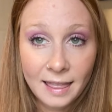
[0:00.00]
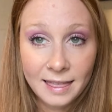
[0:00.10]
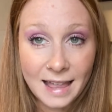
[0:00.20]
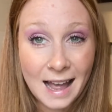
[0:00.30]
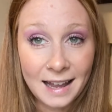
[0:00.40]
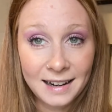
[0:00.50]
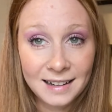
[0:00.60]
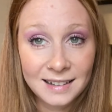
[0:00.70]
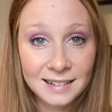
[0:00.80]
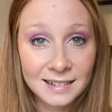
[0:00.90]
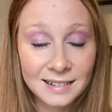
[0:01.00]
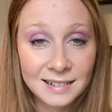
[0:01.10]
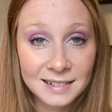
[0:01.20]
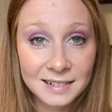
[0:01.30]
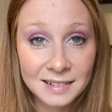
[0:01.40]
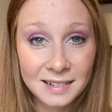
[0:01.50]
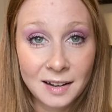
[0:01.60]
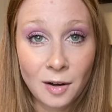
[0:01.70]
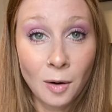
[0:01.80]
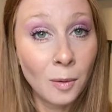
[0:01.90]
That
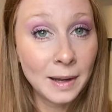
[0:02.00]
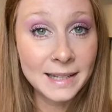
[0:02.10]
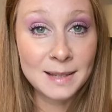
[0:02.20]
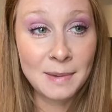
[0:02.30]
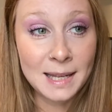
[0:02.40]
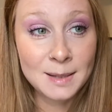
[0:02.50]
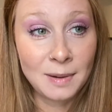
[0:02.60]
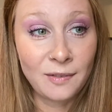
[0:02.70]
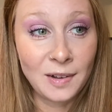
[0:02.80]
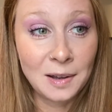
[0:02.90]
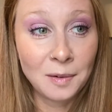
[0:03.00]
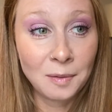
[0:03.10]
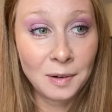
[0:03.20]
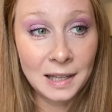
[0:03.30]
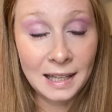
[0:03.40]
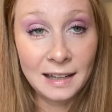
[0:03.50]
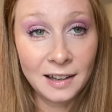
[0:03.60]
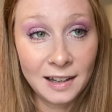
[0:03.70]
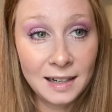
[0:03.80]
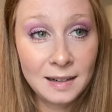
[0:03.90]
always makes me feel really
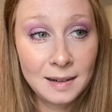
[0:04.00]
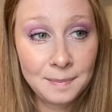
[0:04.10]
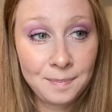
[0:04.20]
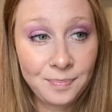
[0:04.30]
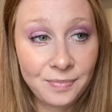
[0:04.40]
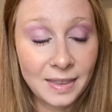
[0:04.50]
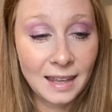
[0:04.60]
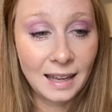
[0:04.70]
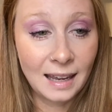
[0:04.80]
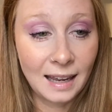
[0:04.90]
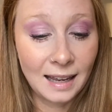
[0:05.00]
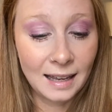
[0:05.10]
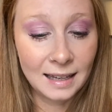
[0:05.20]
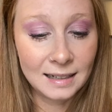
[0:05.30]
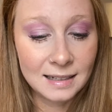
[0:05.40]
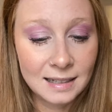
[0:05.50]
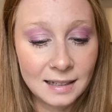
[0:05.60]
good, and